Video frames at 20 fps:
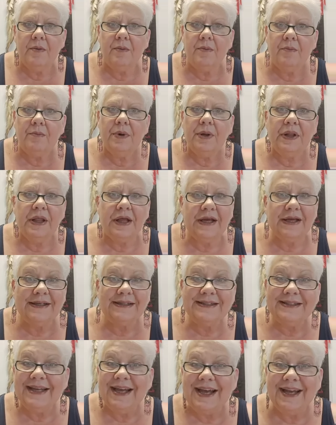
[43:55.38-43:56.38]
But like I
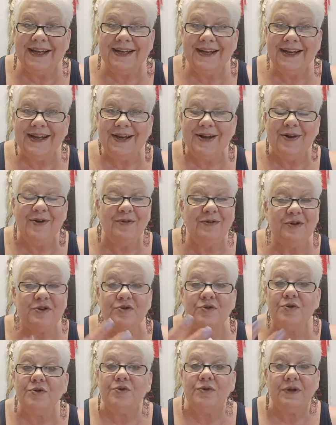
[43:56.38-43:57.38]
said, the
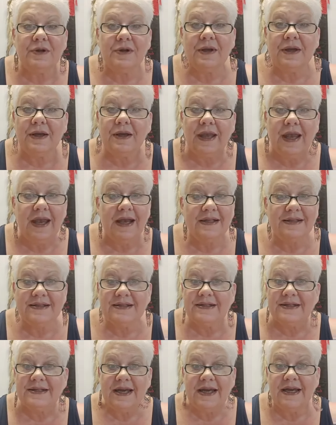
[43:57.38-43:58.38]
truth can't
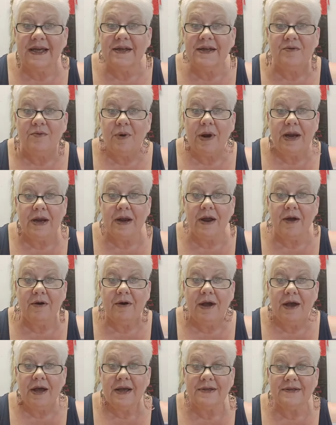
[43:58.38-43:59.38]
stay hidden right now,
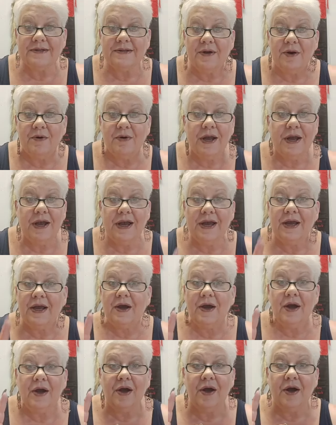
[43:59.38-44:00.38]
guys, okay?